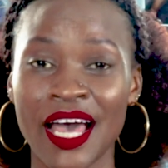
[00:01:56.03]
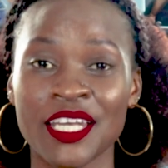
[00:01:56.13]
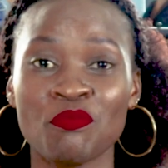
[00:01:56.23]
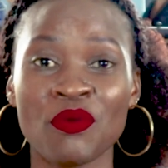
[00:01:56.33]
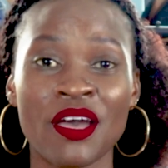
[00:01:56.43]

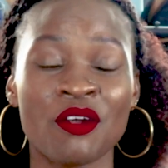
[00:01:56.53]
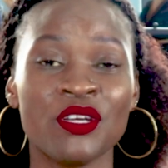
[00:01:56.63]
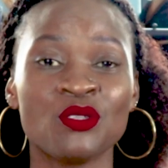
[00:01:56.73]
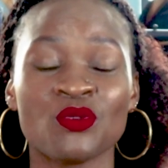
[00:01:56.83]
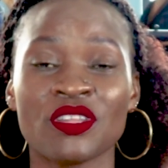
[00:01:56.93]
and pair
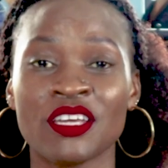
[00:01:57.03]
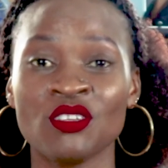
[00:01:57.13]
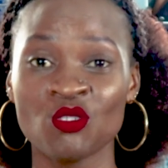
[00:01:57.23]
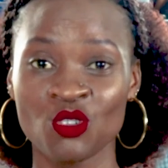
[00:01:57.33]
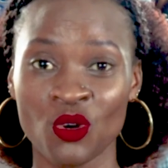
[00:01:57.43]
it with a
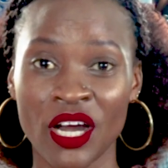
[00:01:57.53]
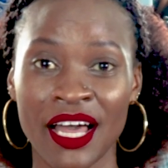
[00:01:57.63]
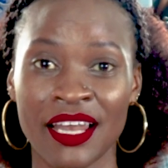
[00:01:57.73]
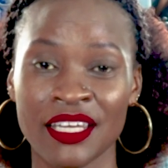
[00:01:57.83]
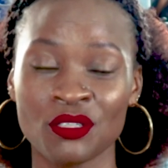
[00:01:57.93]
neutral color.